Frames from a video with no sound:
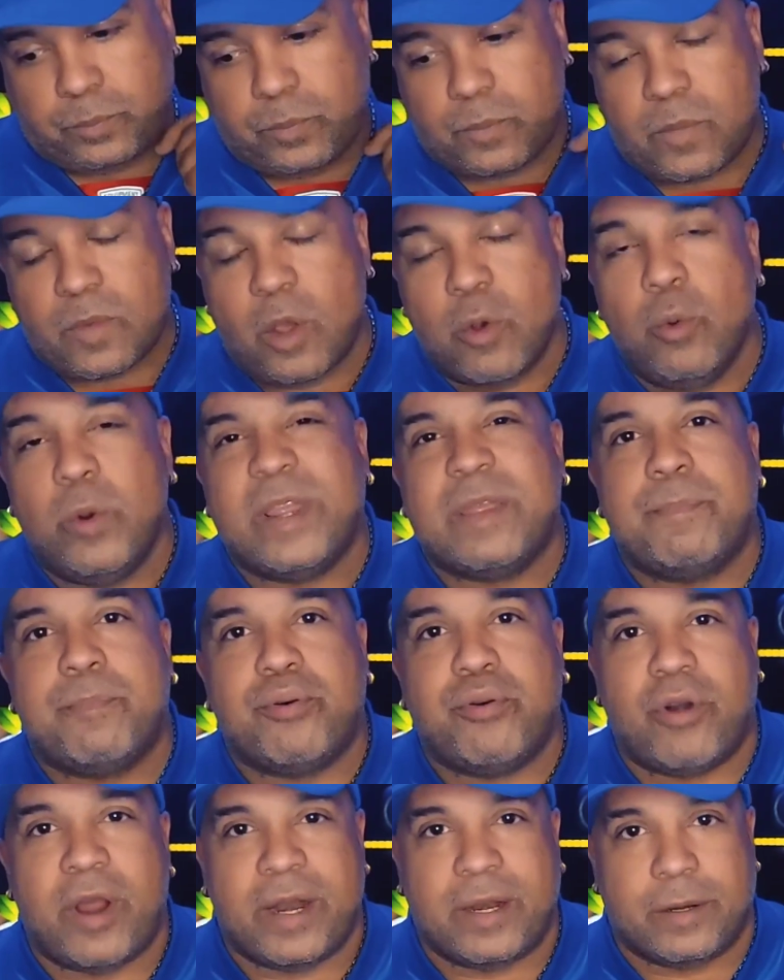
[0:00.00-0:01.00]
with
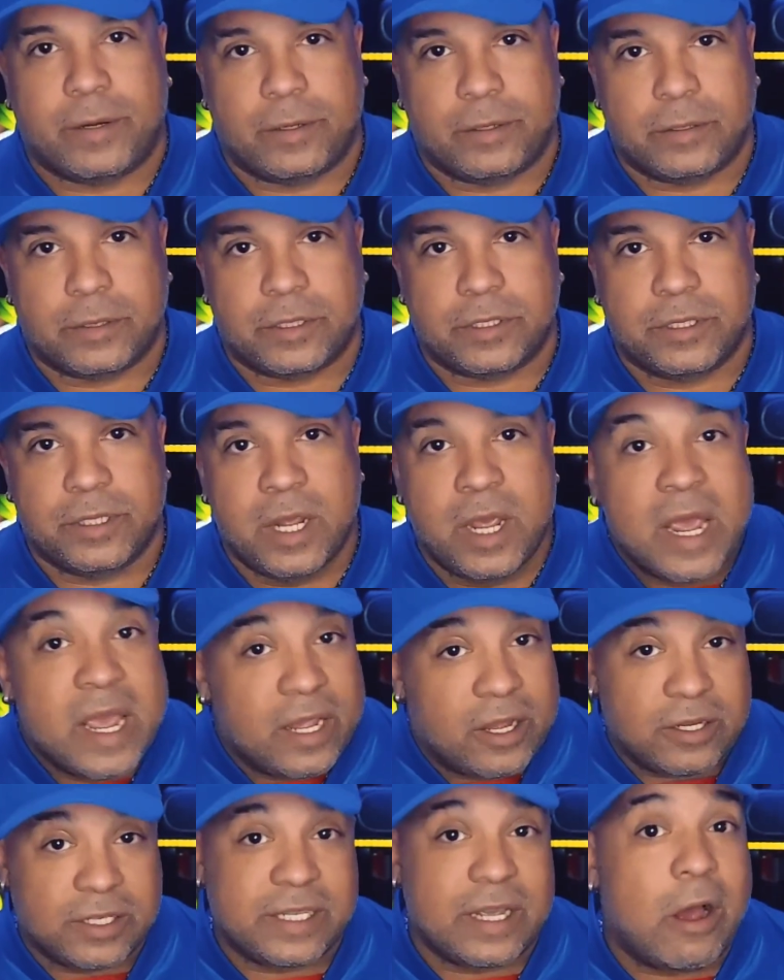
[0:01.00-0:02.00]
predators,
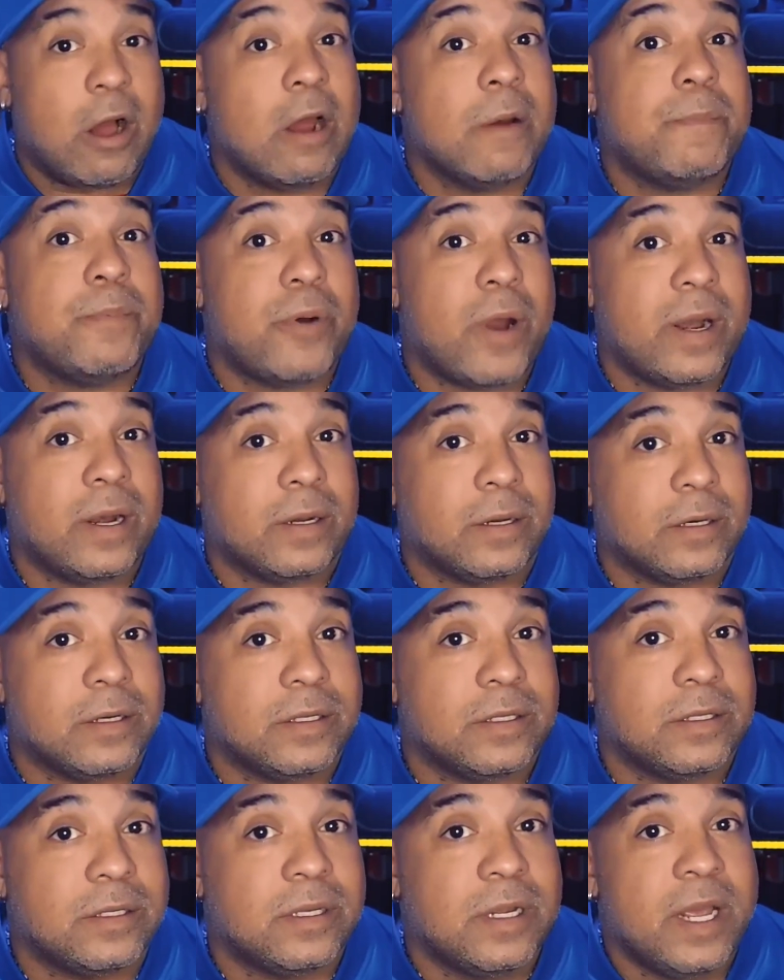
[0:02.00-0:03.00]
because there are
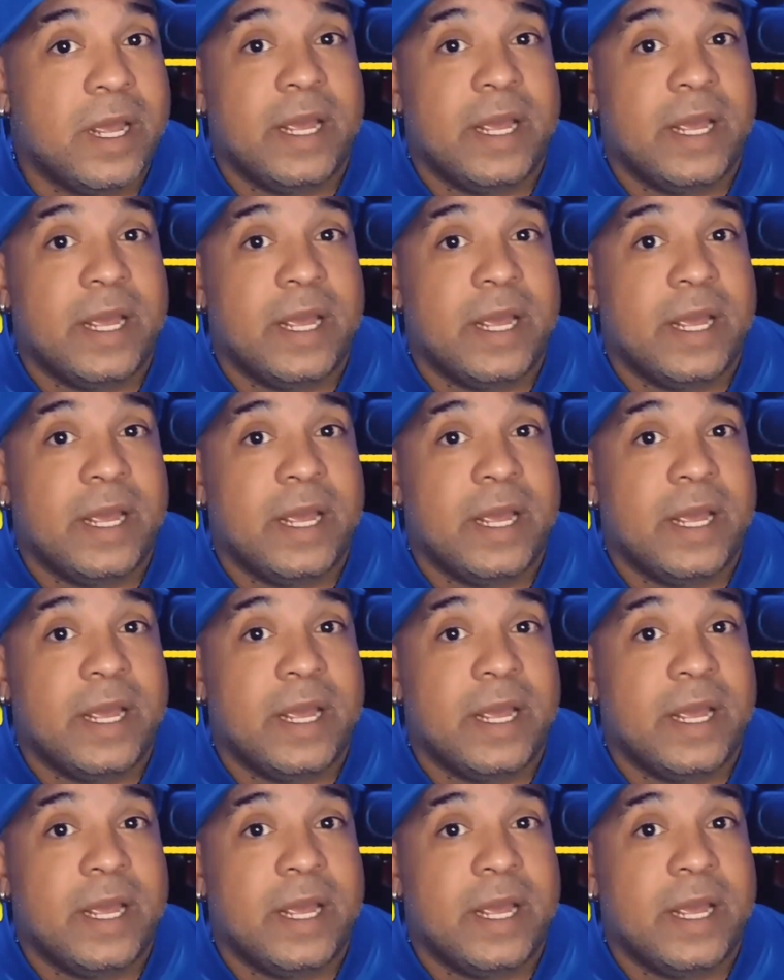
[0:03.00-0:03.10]
predators.